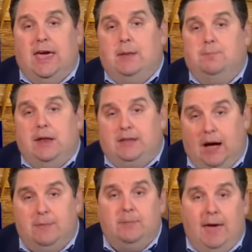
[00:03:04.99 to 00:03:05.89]
And
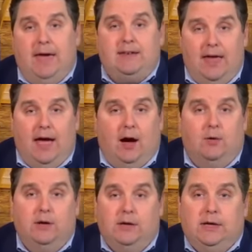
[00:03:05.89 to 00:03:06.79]
coming back
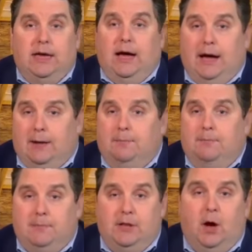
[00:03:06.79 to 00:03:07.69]
now,
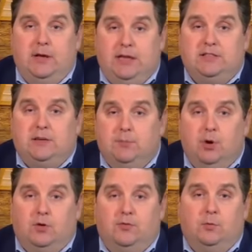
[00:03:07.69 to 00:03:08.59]
you know, it's a
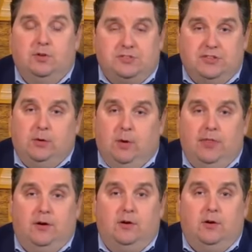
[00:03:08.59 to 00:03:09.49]
move. We'll see
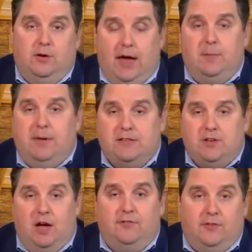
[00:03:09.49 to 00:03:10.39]
whether or not it
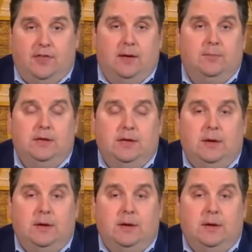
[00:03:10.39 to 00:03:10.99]
pays off for them.